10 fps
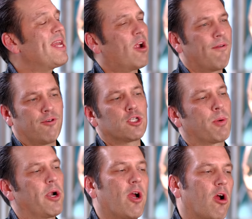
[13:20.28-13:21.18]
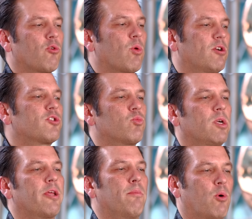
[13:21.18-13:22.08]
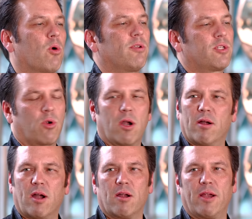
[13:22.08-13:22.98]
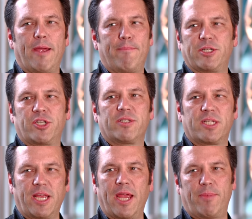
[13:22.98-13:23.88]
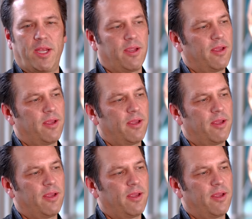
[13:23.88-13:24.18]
think our first party hardware is really important to our, our ambitions in gaming.